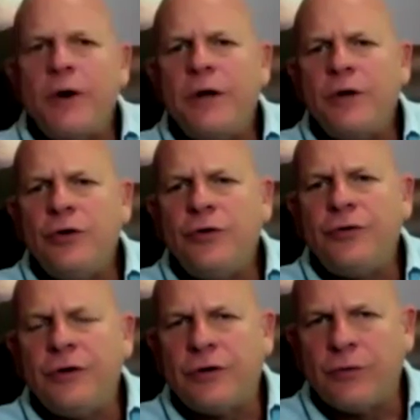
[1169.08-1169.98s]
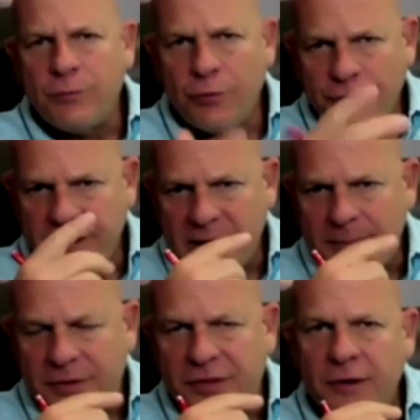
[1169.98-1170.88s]
are you using to remove the
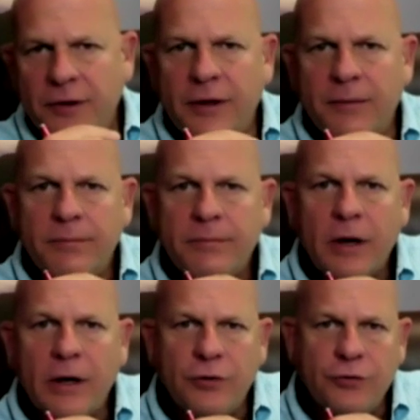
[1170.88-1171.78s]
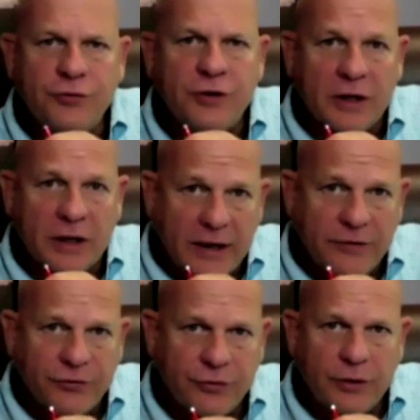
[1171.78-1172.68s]
epithelium? Are you using a
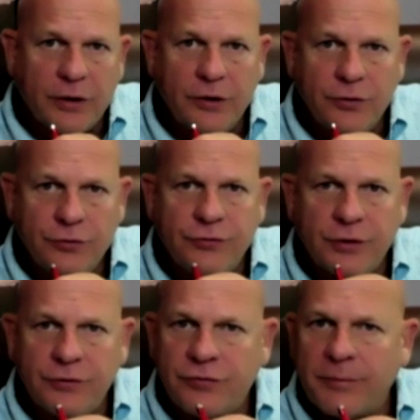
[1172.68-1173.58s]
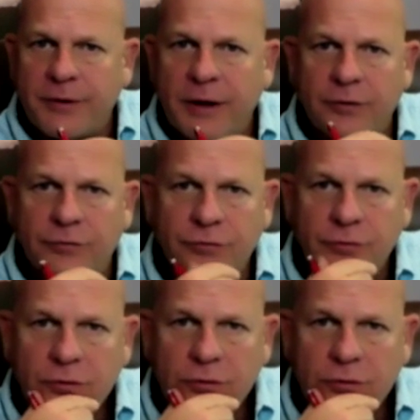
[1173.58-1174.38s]
laser or are you using something else?